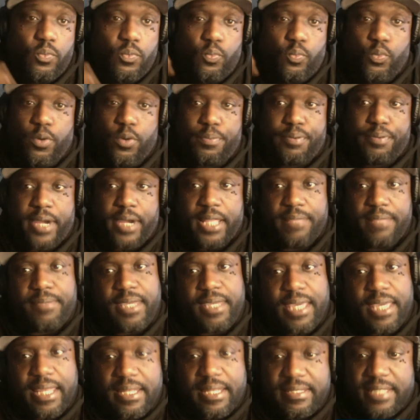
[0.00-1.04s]
will probably
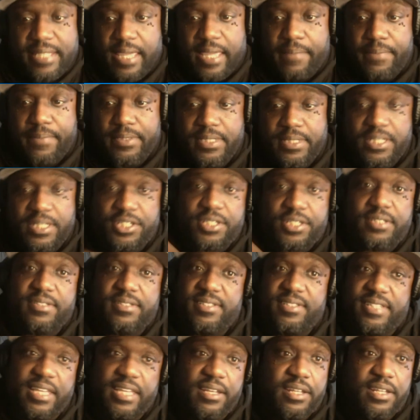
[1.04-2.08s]
be in the same position
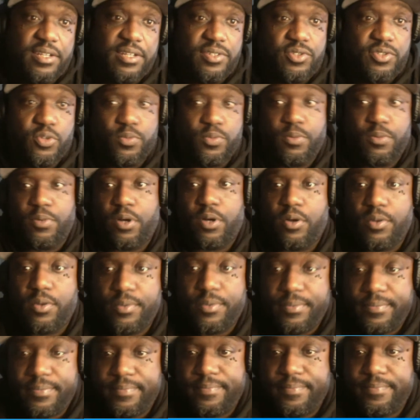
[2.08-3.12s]
sitting in the Super Bowl,
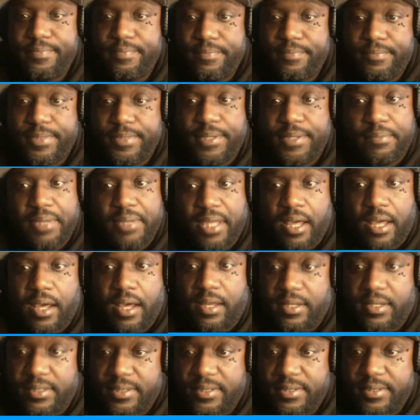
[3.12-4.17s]
to be
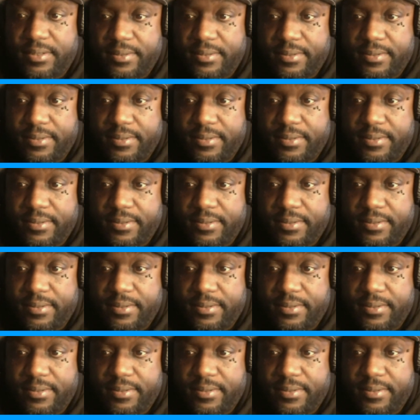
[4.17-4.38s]
honest.